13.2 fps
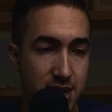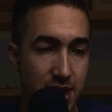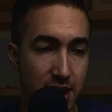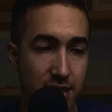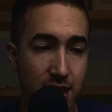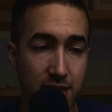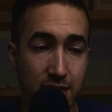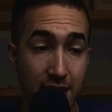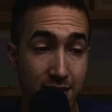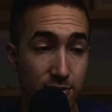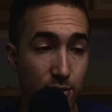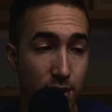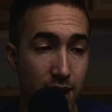And
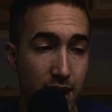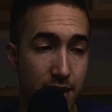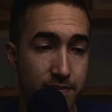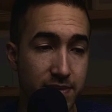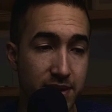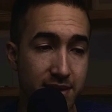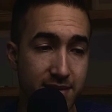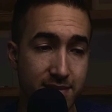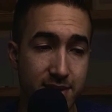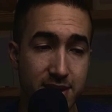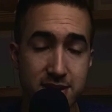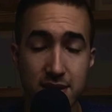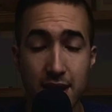that's why. It's
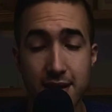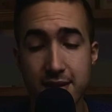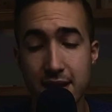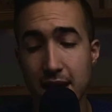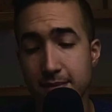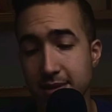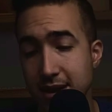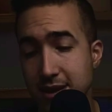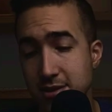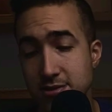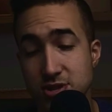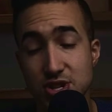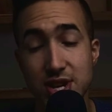because a lot of times, like,
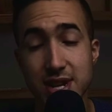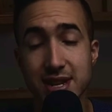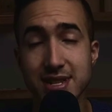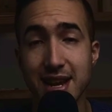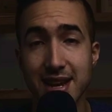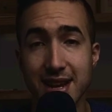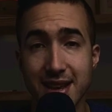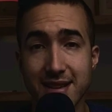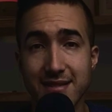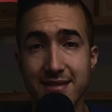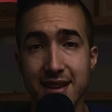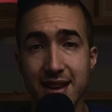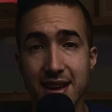those genius
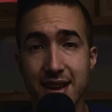ideas